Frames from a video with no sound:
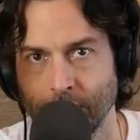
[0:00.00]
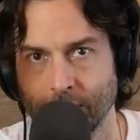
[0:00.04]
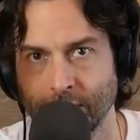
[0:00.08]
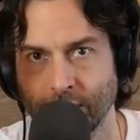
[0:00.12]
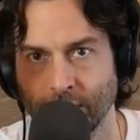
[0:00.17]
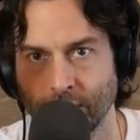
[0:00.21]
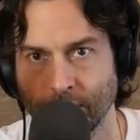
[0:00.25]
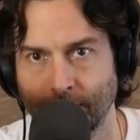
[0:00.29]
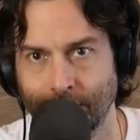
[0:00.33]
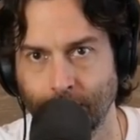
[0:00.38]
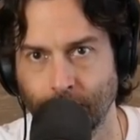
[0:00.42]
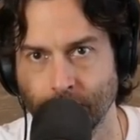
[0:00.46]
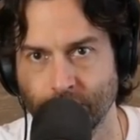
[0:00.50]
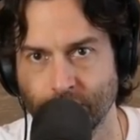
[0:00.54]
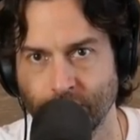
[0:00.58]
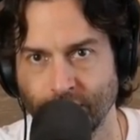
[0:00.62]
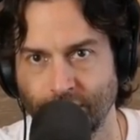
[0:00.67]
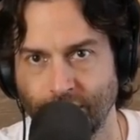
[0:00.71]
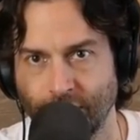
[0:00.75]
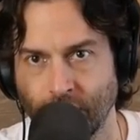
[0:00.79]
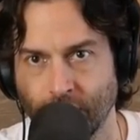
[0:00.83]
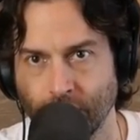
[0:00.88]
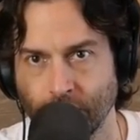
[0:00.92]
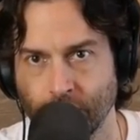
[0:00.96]
that the person
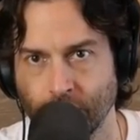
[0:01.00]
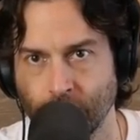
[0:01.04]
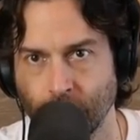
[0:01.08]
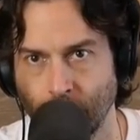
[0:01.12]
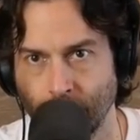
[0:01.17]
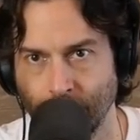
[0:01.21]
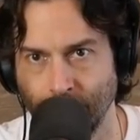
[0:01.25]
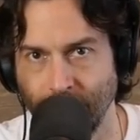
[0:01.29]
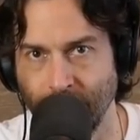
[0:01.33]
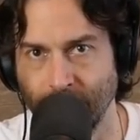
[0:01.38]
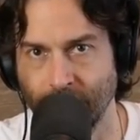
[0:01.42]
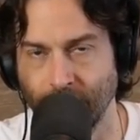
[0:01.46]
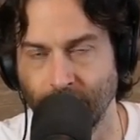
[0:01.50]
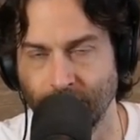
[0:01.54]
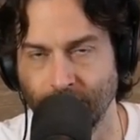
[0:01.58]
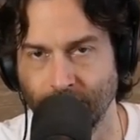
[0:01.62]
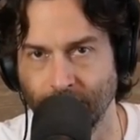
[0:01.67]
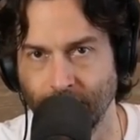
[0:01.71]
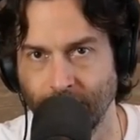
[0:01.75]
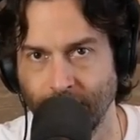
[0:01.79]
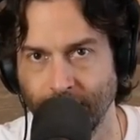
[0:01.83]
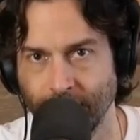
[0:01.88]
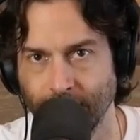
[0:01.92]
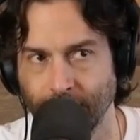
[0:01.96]
fucking showed me the other
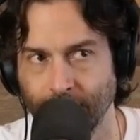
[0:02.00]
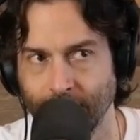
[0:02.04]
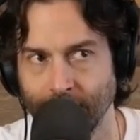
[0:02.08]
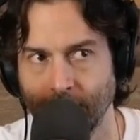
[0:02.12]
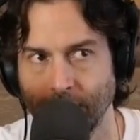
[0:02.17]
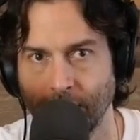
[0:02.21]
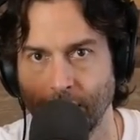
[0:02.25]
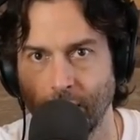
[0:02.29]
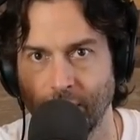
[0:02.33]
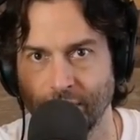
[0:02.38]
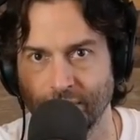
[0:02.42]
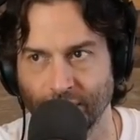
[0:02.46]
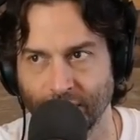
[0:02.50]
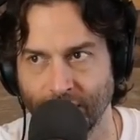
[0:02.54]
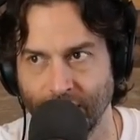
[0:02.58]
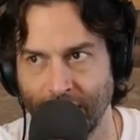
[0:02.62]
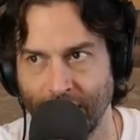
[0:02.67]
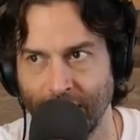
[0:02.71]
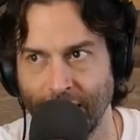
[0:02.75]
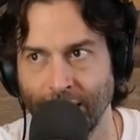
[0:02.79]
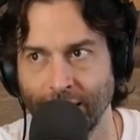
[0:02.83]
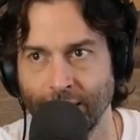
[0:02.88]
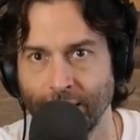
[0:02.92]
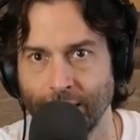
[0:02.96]
night of the
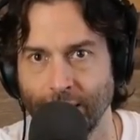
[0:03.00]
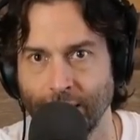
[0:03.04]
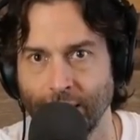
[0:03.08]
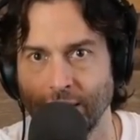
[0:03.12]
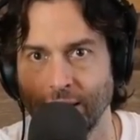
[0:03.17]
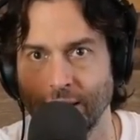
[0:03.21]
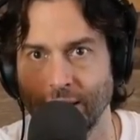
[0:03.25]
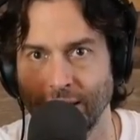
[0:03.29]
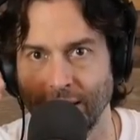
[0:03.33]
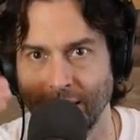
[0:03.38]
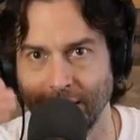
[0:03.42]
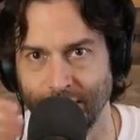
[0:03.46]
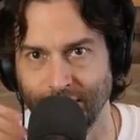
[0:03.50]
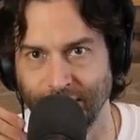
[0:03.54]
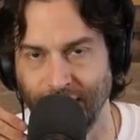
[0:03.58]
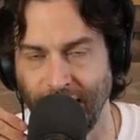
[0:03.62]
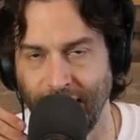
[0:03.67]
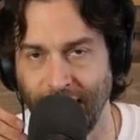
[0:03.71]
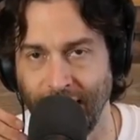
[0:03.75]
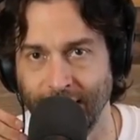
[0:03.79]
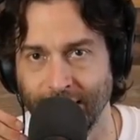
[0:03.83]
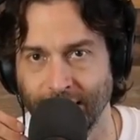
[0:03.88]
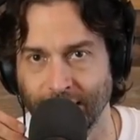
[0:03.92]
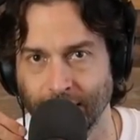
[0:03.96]
guy in the
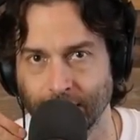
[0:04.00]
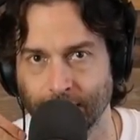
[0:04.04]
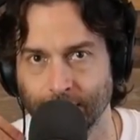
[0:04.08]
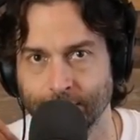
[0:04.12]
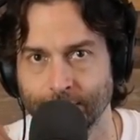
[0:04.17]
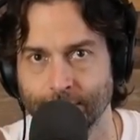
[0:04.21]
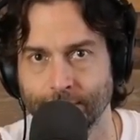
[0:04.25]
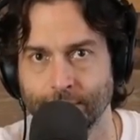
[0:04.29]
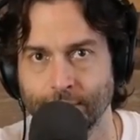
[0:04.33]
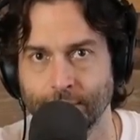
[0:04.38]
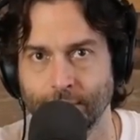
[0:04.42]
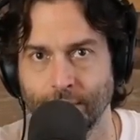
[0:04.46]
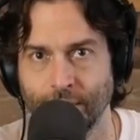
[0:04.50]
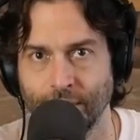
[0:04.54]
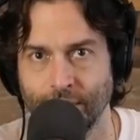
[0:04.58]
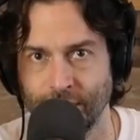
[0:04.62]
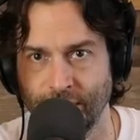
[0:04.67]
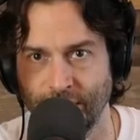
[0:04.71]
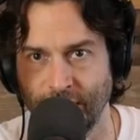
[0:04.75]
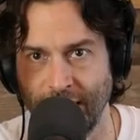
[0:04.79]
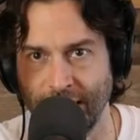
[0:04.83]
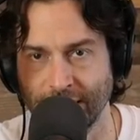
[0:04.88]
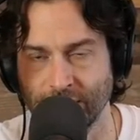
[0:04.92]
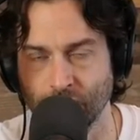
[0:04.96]
attic,
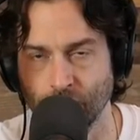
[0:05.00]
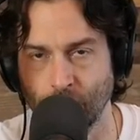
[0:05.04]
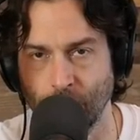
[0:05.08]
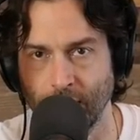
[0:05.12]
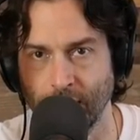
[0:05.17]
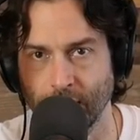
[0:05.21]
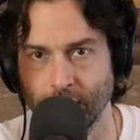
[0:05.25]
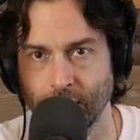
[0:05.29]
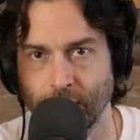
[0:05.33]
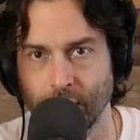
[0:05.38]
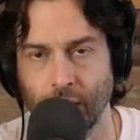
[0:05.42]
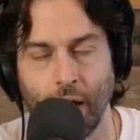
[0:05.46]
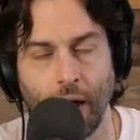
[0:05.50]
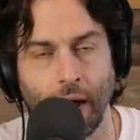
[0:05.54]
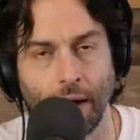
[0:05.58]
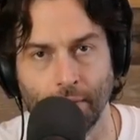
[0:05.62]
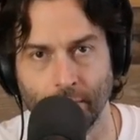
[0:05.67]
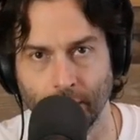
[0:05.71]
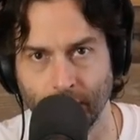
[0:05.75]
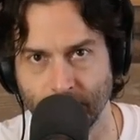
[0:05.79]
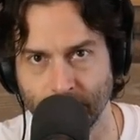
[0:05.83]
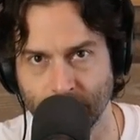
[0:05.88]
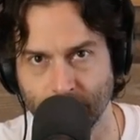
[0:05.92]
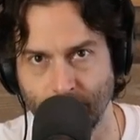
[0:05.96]
that's when I
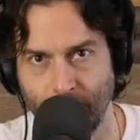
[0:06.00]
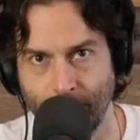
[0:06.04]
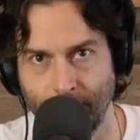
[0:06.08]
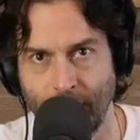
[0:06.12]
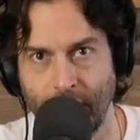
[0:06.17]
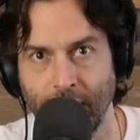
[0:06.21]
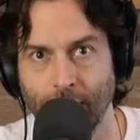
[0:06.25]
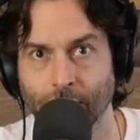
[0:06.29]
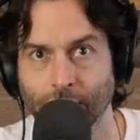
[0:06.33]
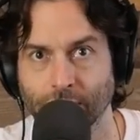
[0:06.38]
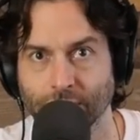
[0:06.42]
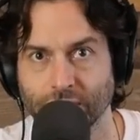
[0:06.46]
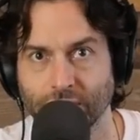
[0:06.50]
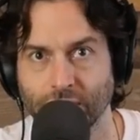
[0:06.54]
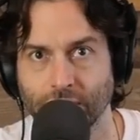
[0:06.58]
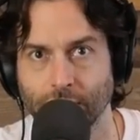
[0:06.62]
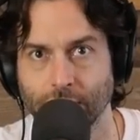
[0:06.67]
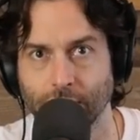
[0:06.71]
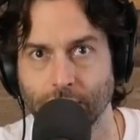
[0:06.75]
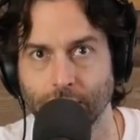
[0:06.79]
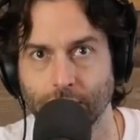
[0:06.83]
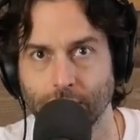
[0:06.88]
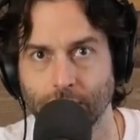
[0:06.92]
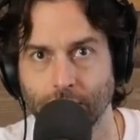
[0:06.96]
release my bowels.
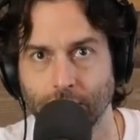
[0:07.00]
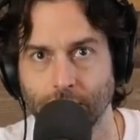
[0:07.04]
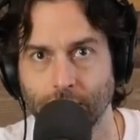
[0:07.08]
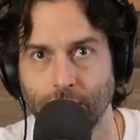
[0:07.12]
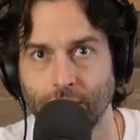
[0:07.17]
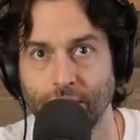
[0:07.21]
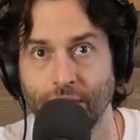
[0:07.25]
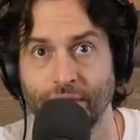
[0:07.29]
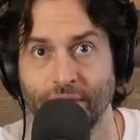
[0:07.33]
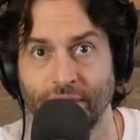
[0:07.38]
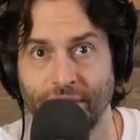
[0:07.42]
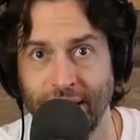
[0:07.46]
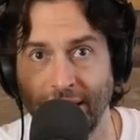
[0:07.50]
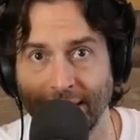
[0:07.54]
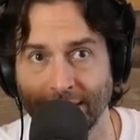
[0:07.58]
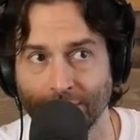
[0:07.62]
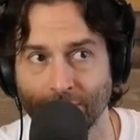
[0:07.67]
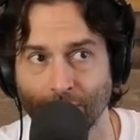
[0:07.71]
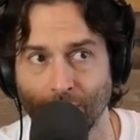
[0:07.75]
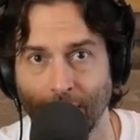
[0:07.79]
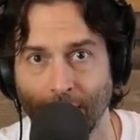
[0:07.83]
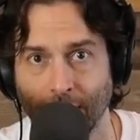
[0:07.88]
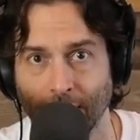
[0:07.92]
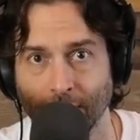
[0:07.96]

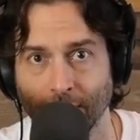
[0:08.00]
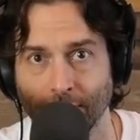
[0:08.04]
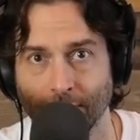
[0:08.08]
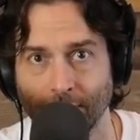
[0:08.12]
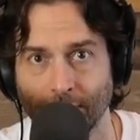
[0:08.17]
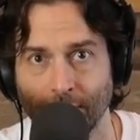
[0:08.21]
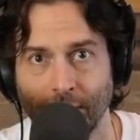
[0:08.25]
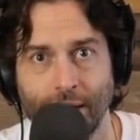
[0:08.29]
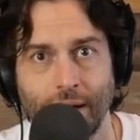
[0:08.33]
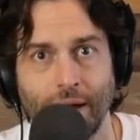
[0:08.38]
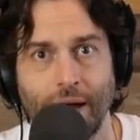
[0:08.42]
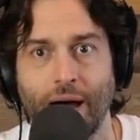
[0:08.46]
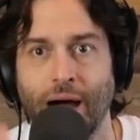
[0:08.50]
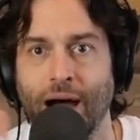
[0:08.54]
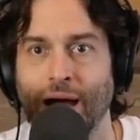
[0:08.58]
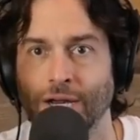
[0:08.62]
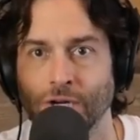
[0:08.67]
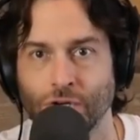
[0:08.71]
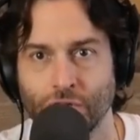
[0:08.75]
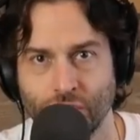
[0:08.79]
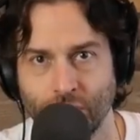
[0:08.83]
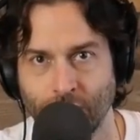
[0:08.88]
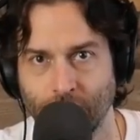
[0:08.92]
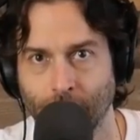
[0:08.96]
That's when I
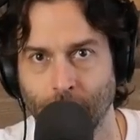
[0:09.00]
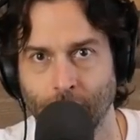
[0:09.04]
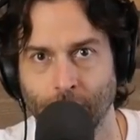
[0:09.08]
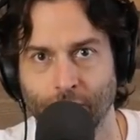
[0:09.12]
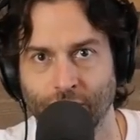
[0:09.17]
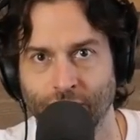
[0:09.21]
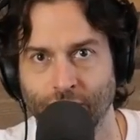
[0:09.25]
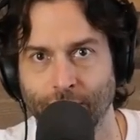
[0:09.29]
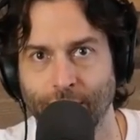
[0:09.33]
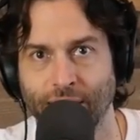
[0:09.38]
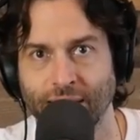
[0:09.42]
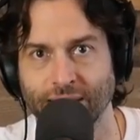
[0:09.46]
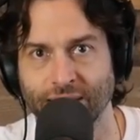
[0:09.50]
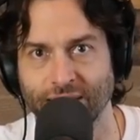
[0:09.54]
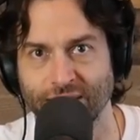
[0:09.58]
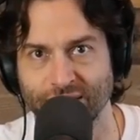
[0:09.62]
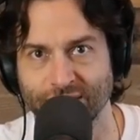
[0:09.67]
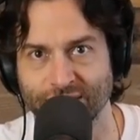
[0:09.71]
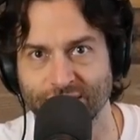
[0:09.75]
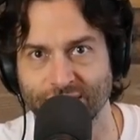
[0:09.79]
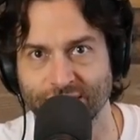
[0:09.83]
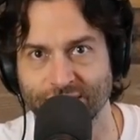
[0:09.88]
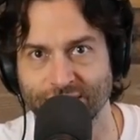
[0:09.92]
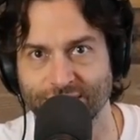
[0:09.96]
shit all over my
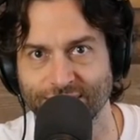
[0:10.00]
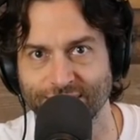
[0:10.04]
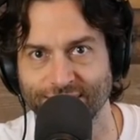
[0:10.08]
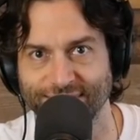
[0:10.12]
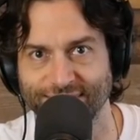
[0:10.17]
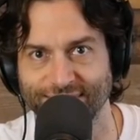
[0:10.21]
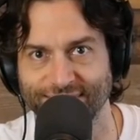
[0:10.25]
Yeezys.